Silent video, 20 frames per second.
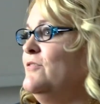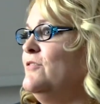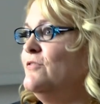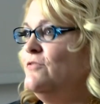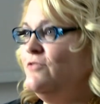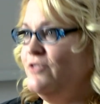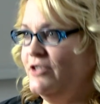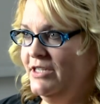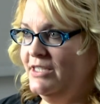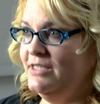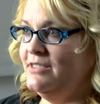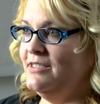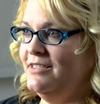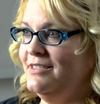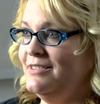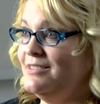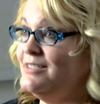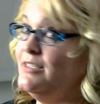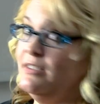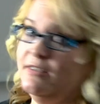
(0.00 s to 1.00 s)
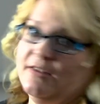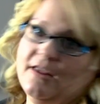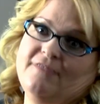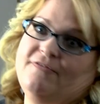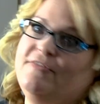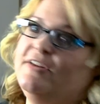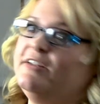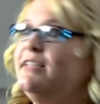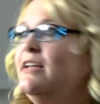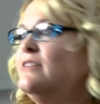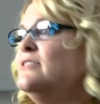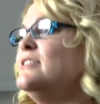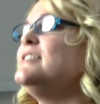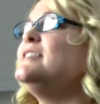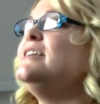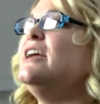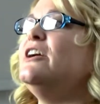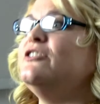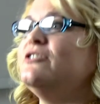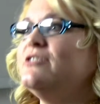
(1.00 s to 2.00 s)
For instance, I fell down the
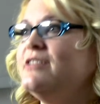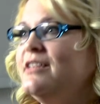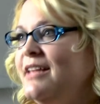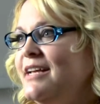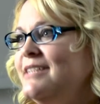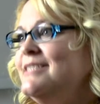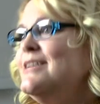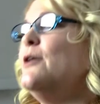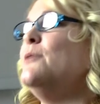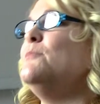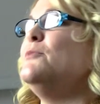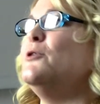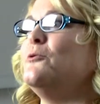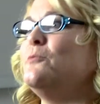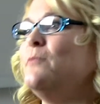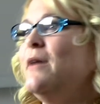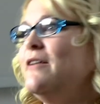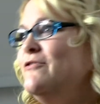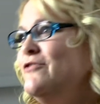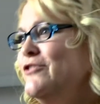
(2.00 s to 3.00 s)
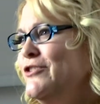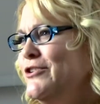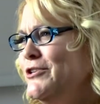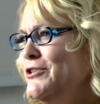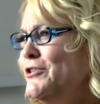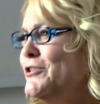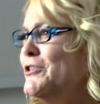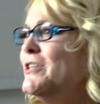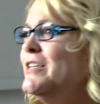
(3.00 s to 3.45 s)
stairs and that's how I broke my foot, or,